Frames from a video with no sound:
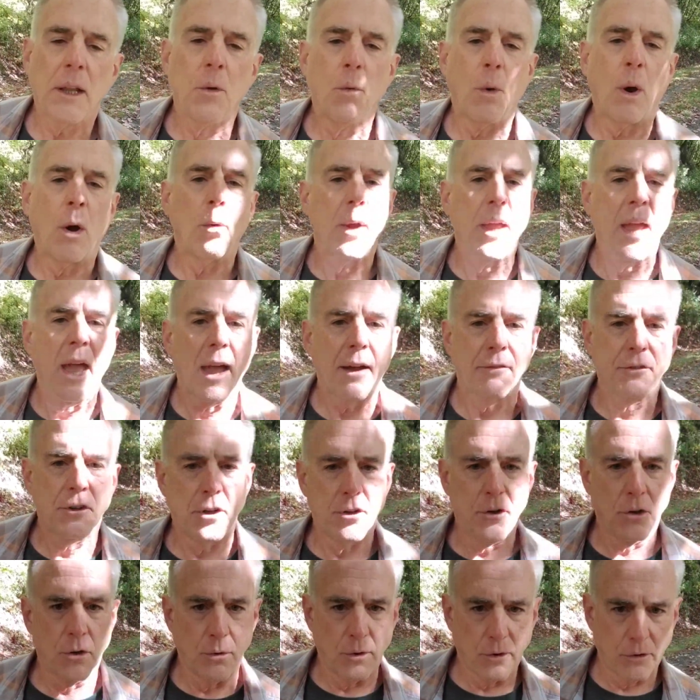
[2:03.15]
what we have to
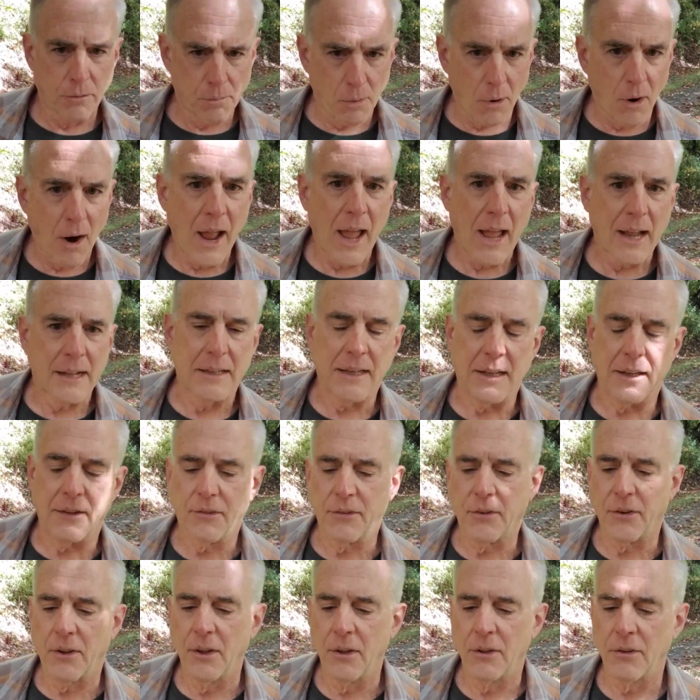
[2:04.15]
do is practice.